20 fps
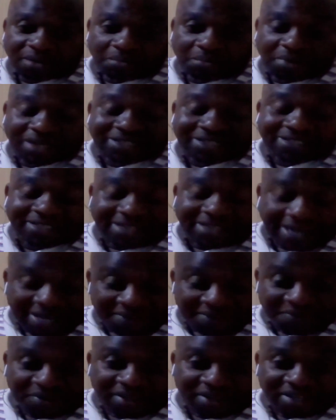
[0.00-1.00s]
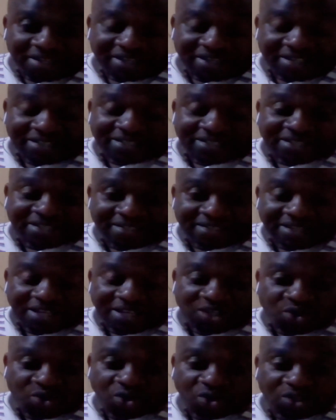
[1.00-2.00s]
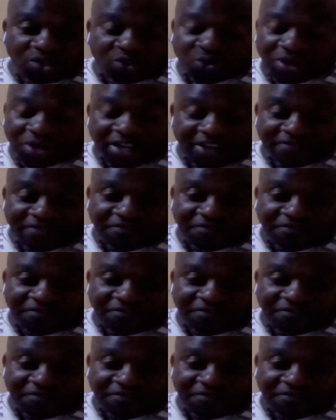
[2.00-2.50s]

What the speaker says: but tithing is essential to